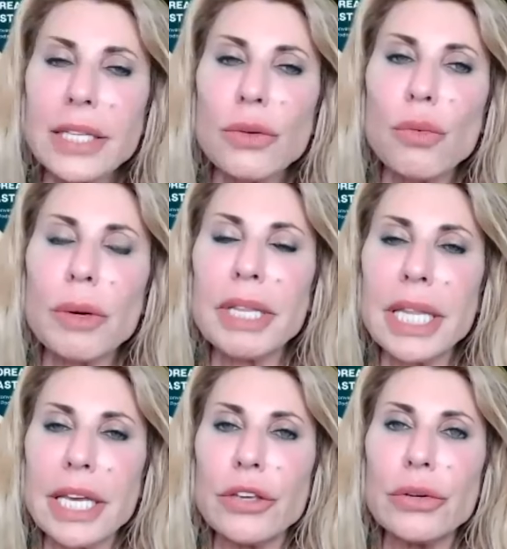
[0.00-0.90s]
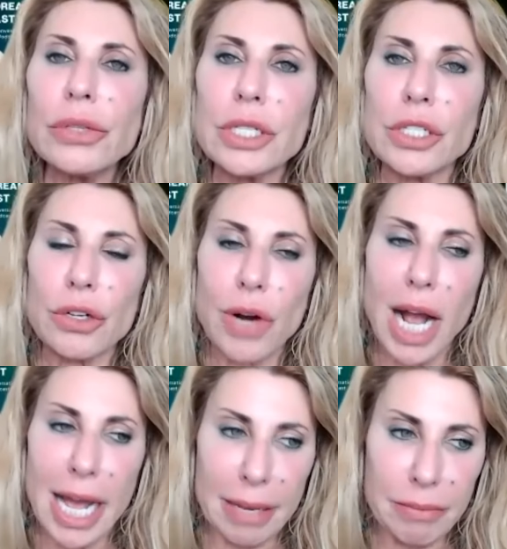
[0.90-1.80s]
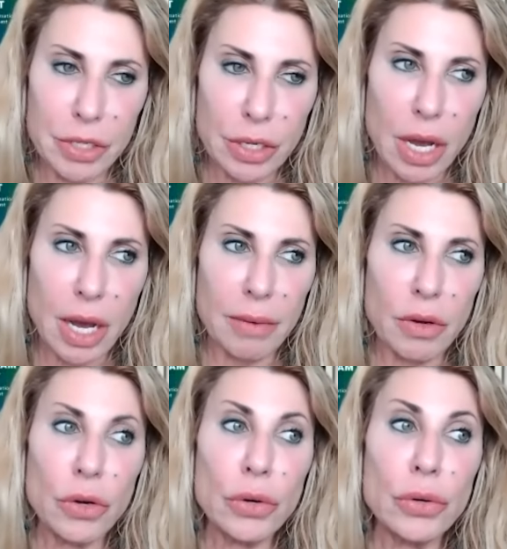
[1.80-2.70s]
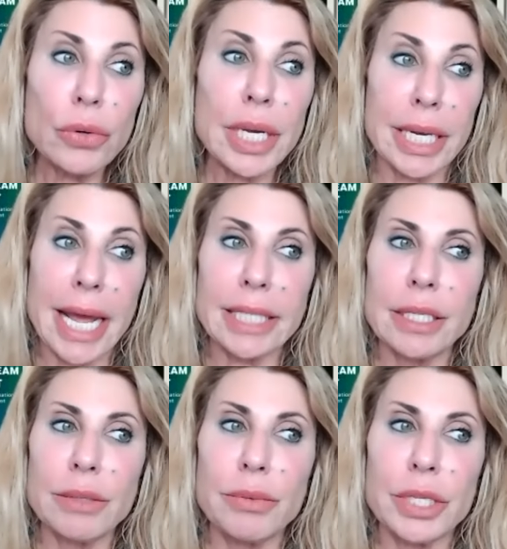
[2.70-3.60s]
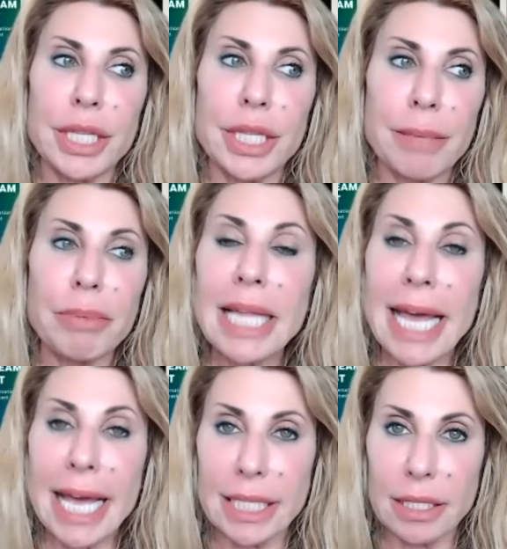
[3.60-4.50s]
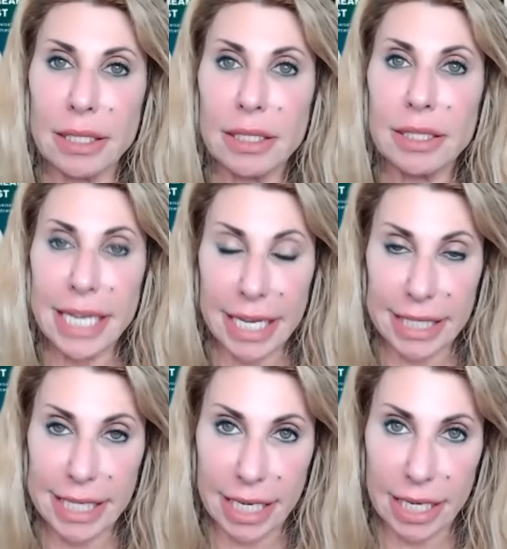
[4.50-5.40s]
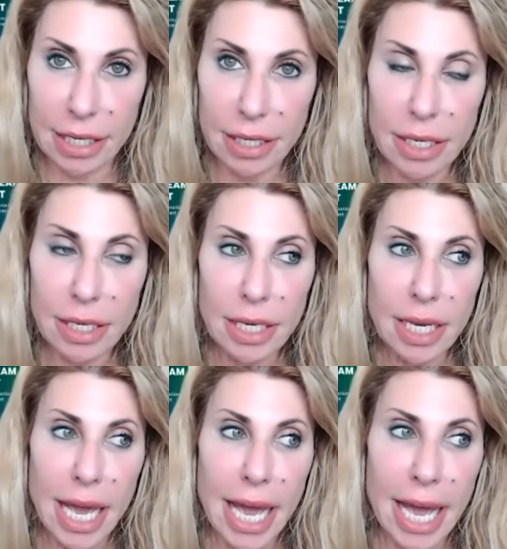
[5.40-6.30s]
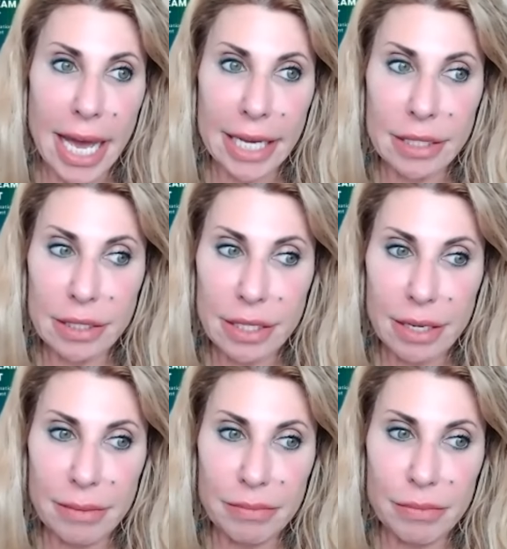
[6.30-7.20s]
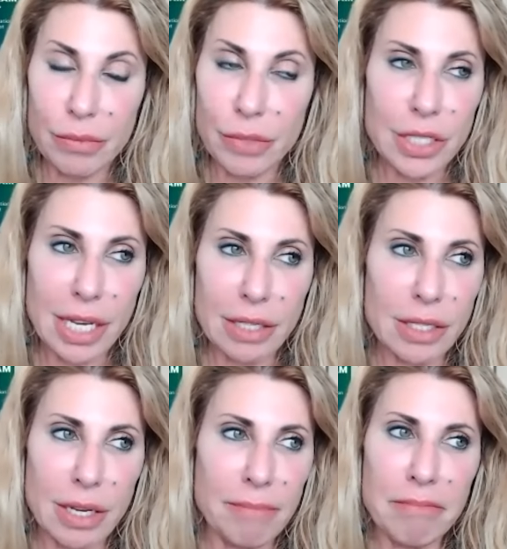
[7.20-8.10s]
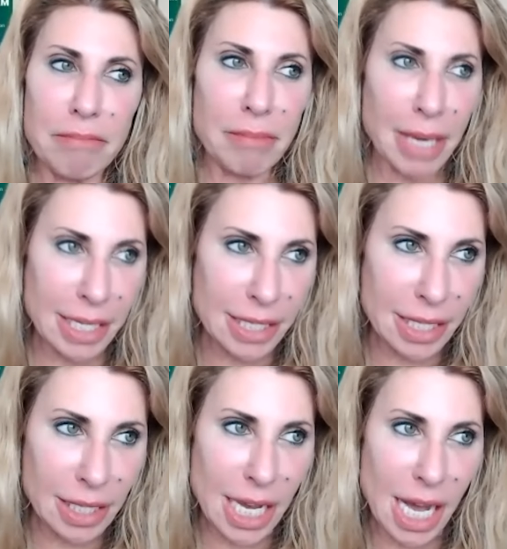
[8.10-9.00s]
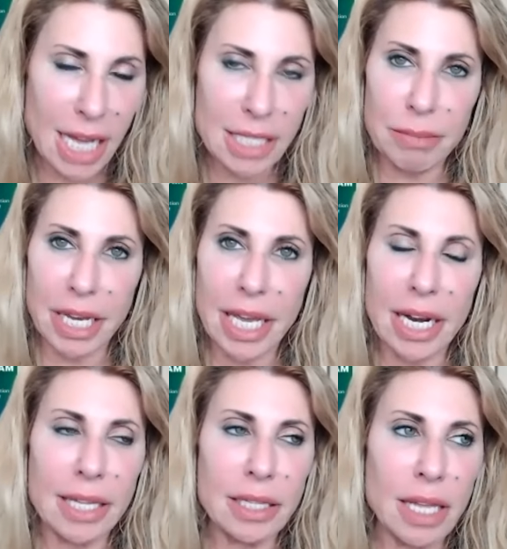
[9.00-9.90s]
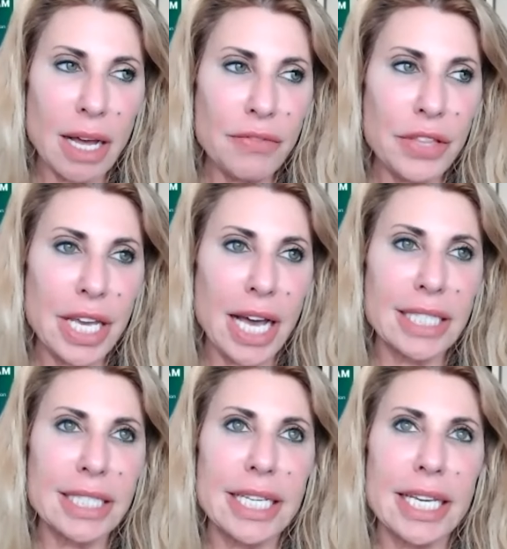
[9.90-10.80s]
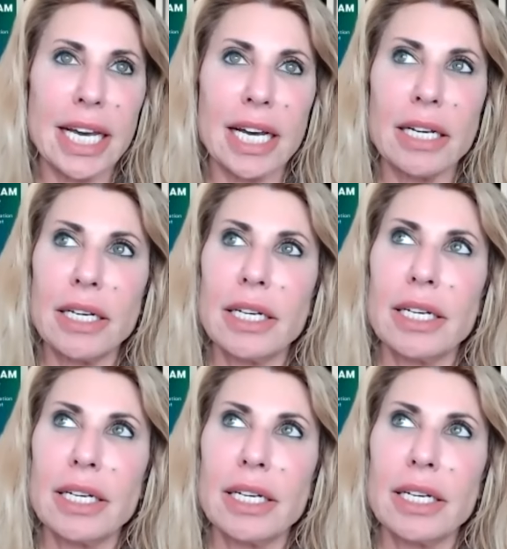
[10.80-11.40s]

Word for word: like the woman that you described, uh, who connected with the plant deity, and um, which sounds amazingly cosmic, and I love the idea